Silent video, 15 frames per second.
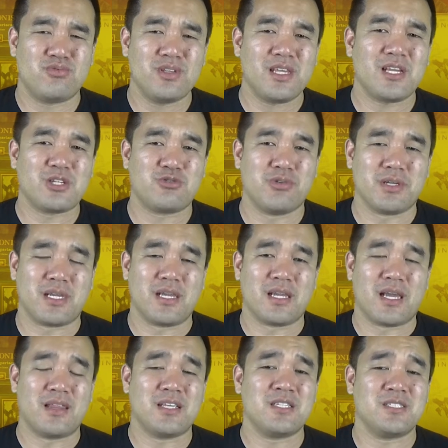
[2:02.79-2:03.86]
really
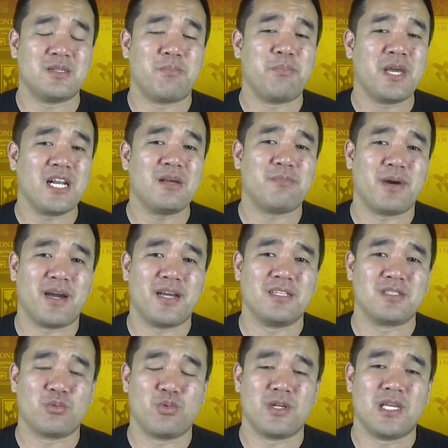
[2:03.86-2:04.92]
intriguing, and this is
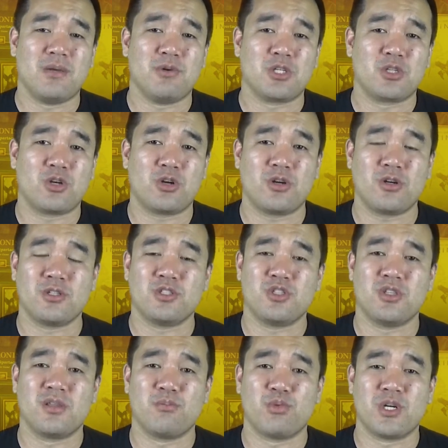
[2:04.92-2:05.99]
epitomized when he returns to
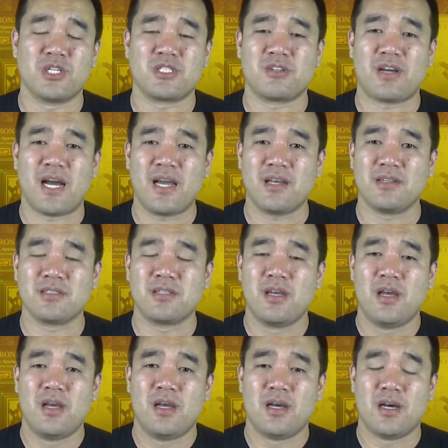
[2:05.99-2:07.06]
the British Isles,
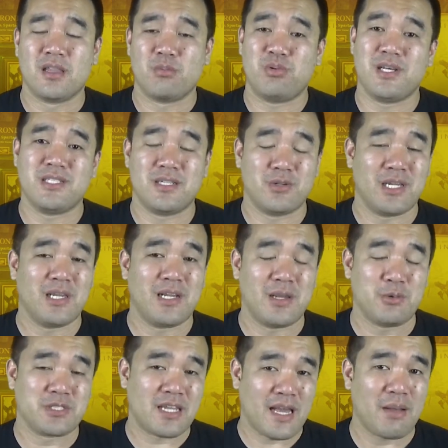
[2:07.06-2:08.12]
the place where he
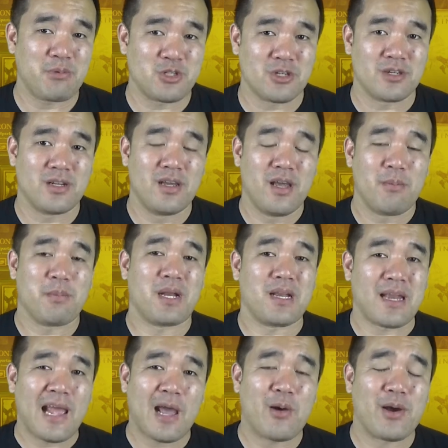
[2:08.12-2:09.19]
was captured, but
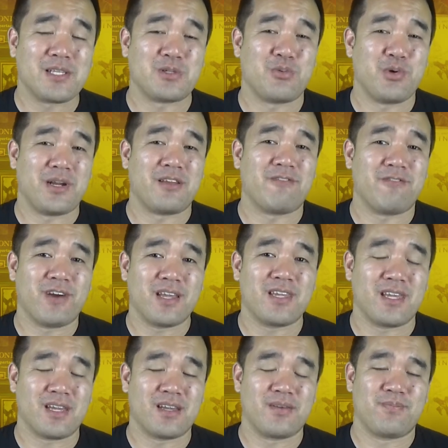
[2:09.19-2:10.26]
now as a raiding
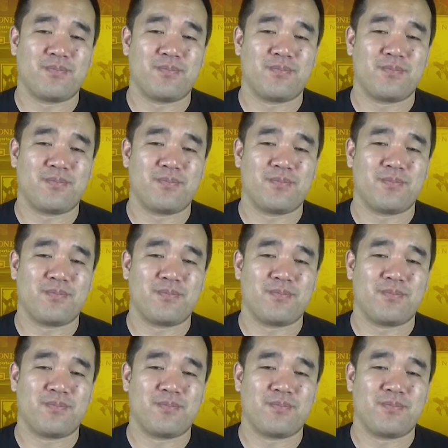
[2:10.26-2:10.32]
Viking.